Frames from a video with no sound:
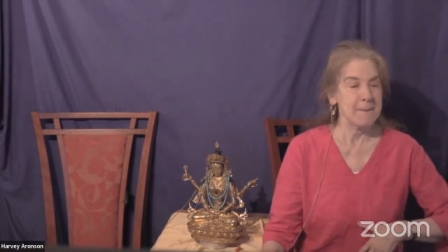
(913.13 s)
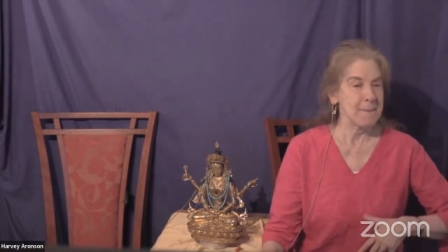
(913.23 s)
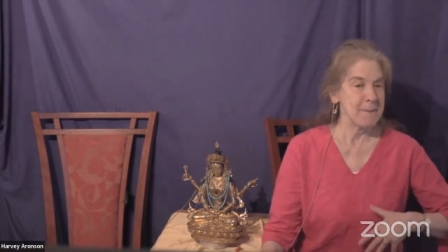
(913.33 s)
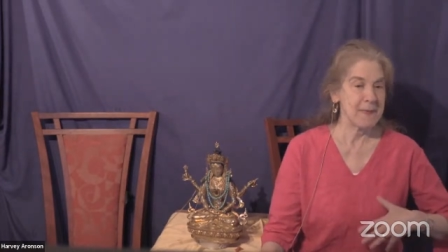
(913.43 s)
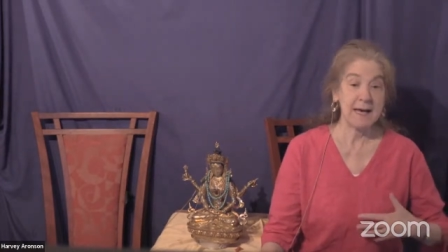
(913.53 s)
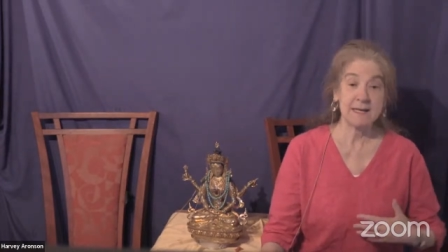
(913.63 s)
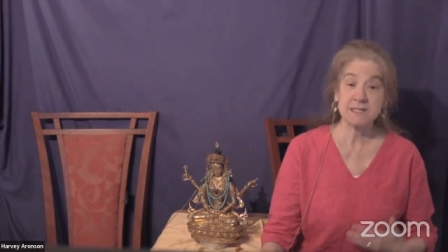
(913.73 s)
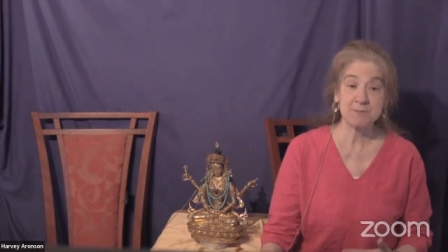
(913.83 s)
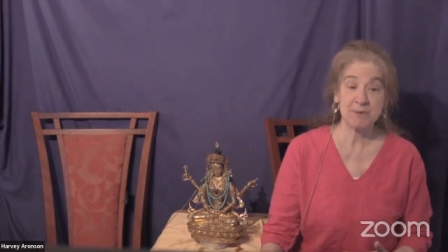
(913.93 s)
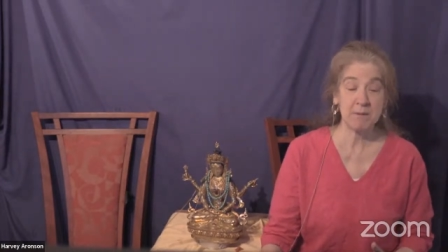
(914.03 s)
That
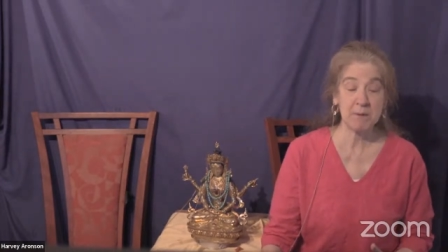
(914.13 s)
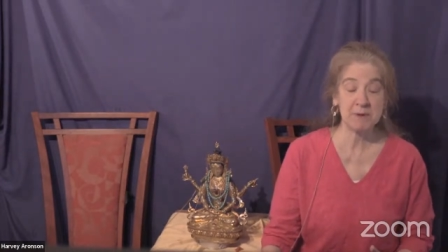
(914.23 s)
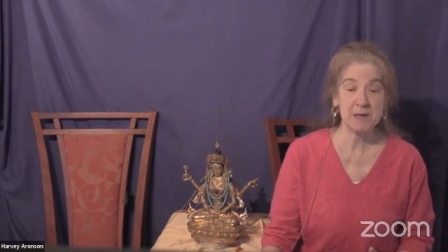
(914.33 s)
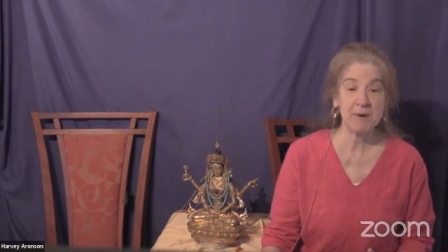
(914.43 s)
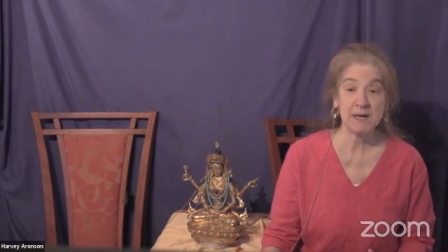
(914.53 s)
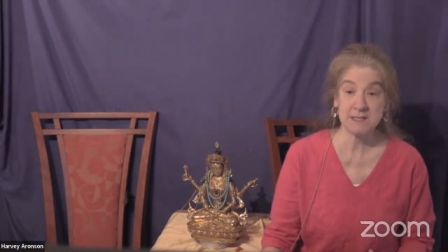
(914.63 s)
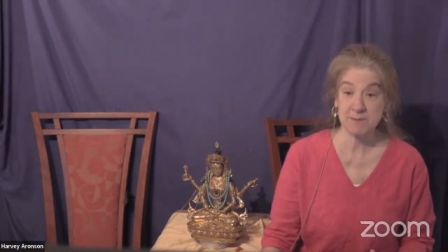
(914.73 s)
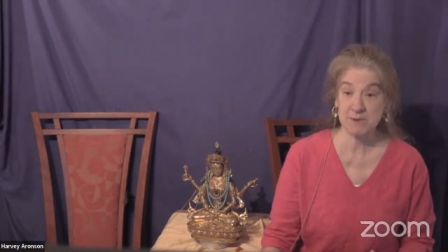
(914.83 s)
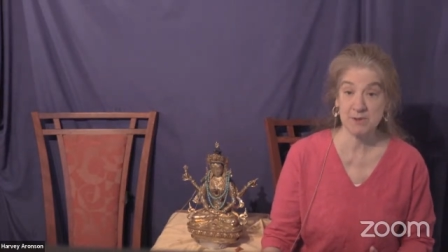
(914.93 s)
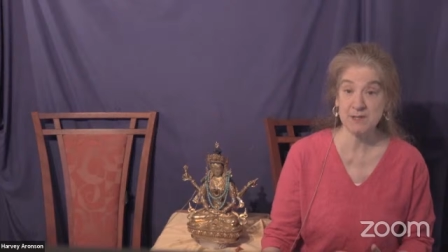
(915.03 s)
is probably a
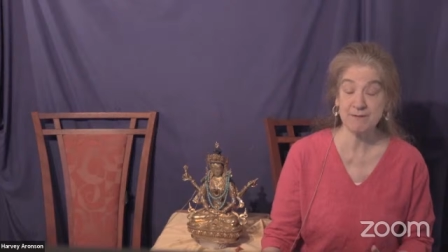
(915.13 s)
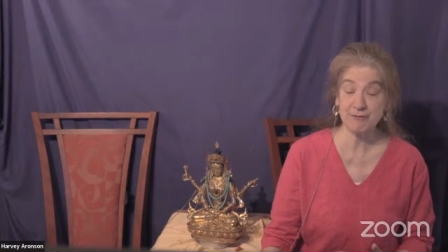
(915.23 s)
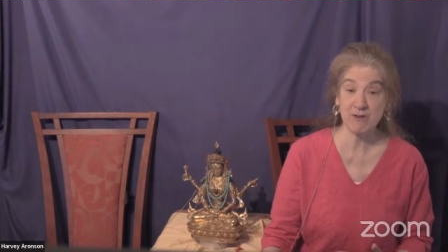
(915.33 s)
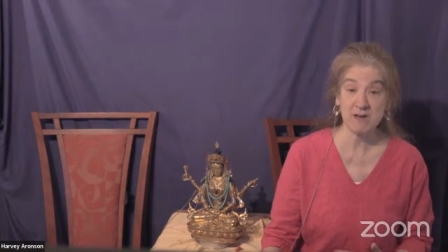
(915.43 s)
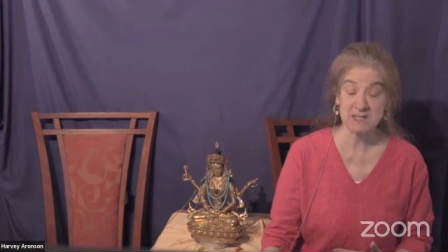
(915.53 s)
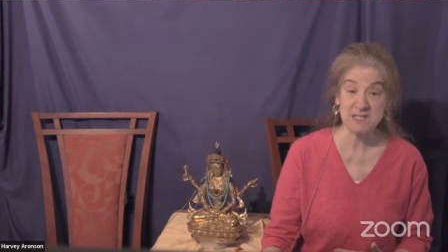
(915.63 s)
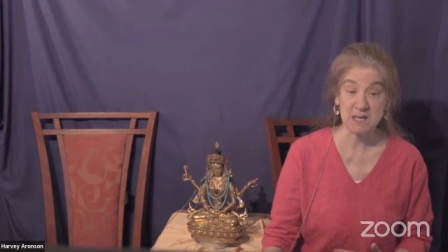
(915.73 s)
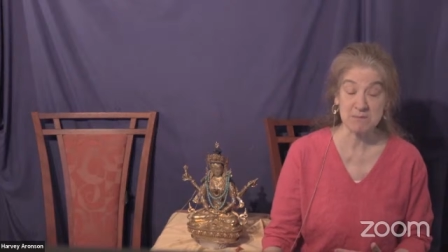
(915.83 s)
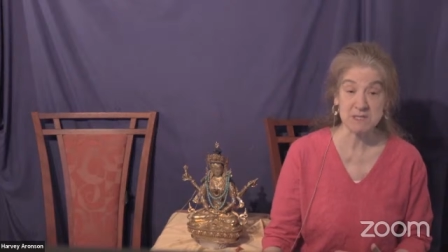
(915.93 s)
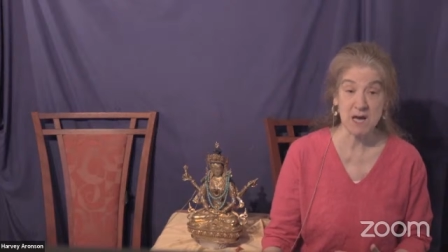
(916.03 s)
possibility for us
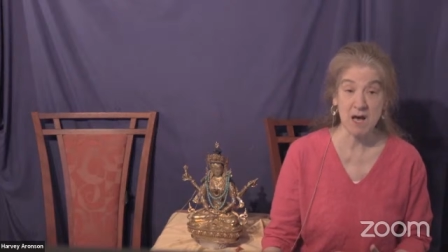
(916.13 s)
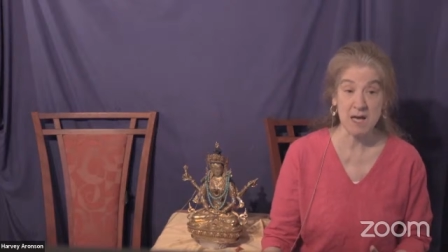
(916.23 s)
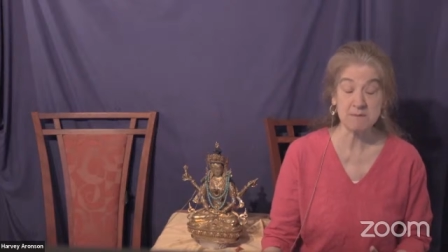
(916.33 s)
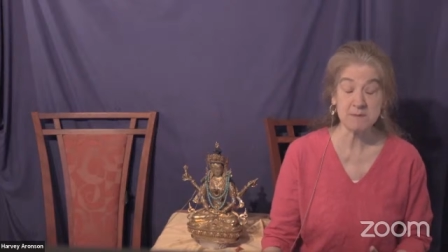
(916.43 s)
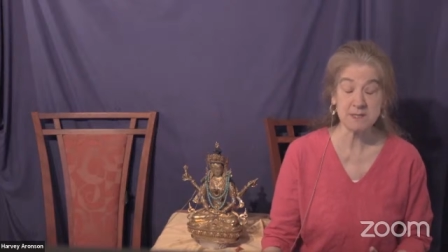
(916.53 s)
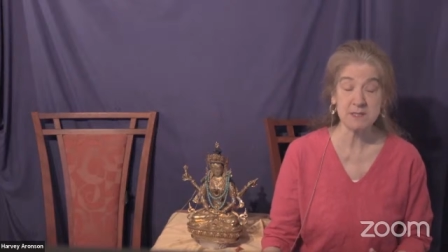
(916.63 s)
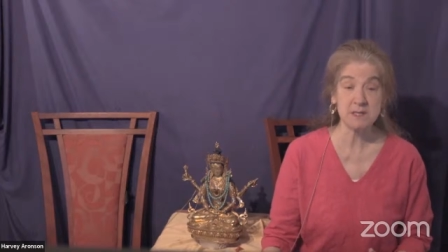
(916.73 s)
sometimes.